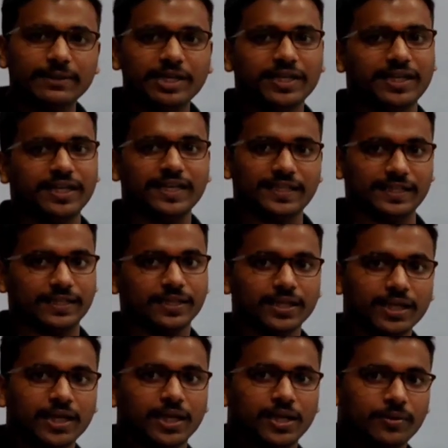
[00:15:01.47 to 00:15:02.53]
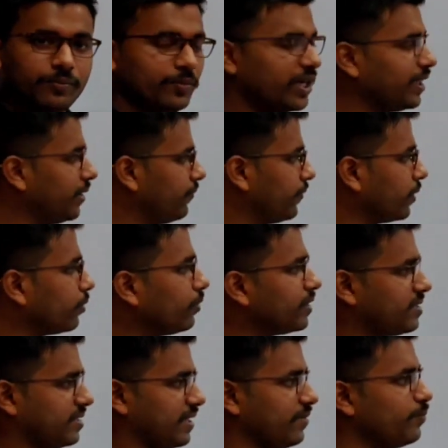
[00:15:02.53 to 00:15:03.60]
bit tricky. But if you go
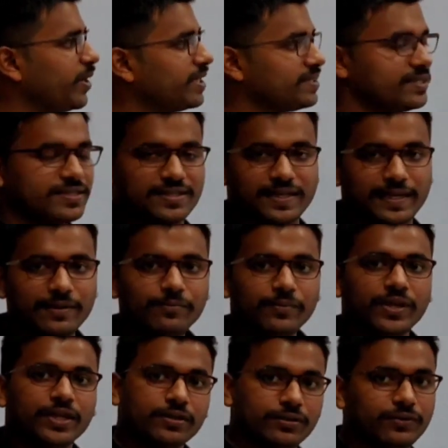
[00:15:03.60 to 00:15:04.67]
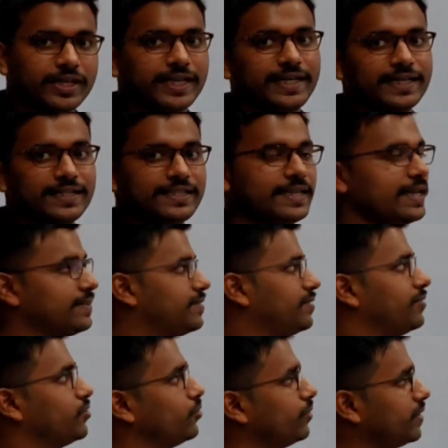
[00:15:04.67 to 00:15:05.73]
step by step, you will get the answer.
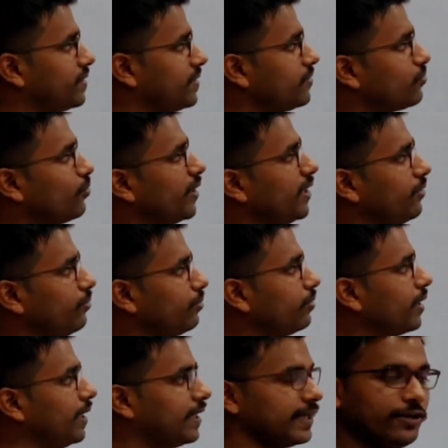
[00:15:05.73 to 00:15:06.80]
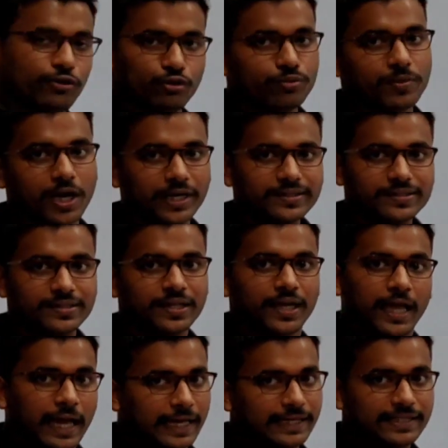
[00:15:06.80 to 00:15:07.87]
So this is going to contain 2 marks
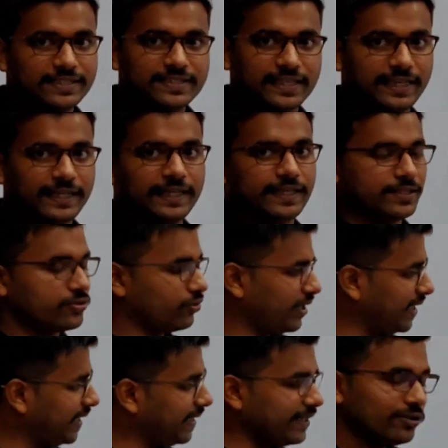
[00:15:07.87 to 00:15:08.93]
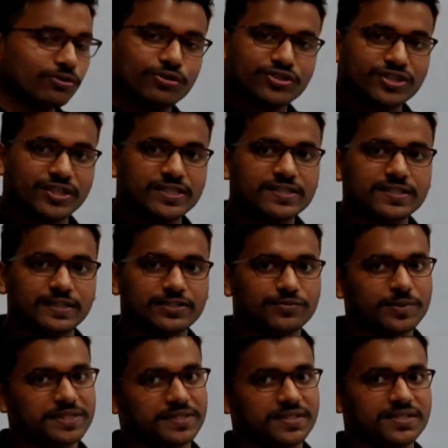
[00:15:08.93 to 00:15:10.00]
and it is NET. So NET questions, it's my
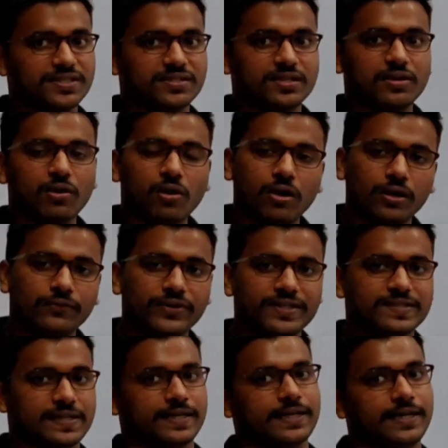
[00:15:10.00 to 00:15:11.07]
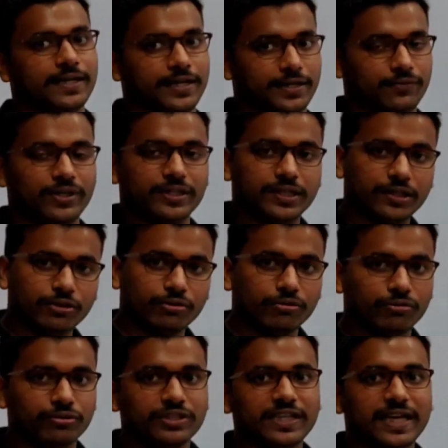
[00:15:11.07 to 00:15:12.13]
suggestion, always attend it, whether you
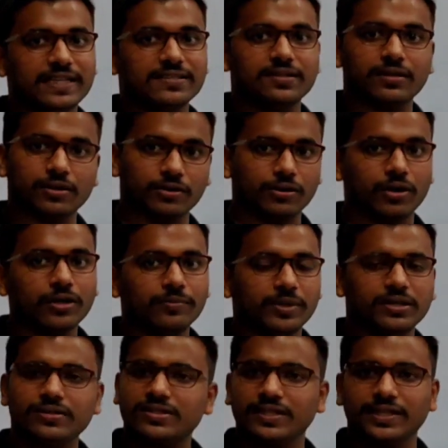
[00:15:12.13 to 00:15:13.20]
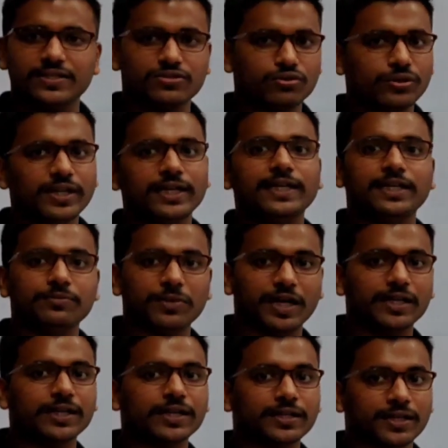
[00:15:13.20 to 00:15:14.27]
know the answer or not, because there is no negative
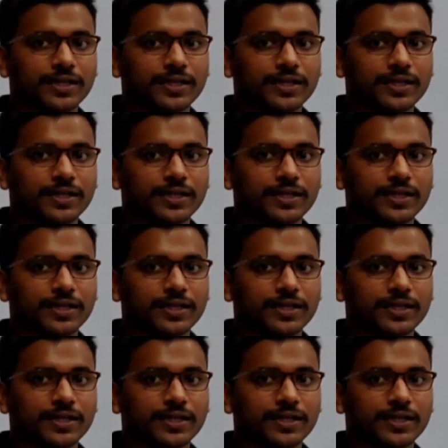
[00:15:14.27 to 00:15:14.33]
marking.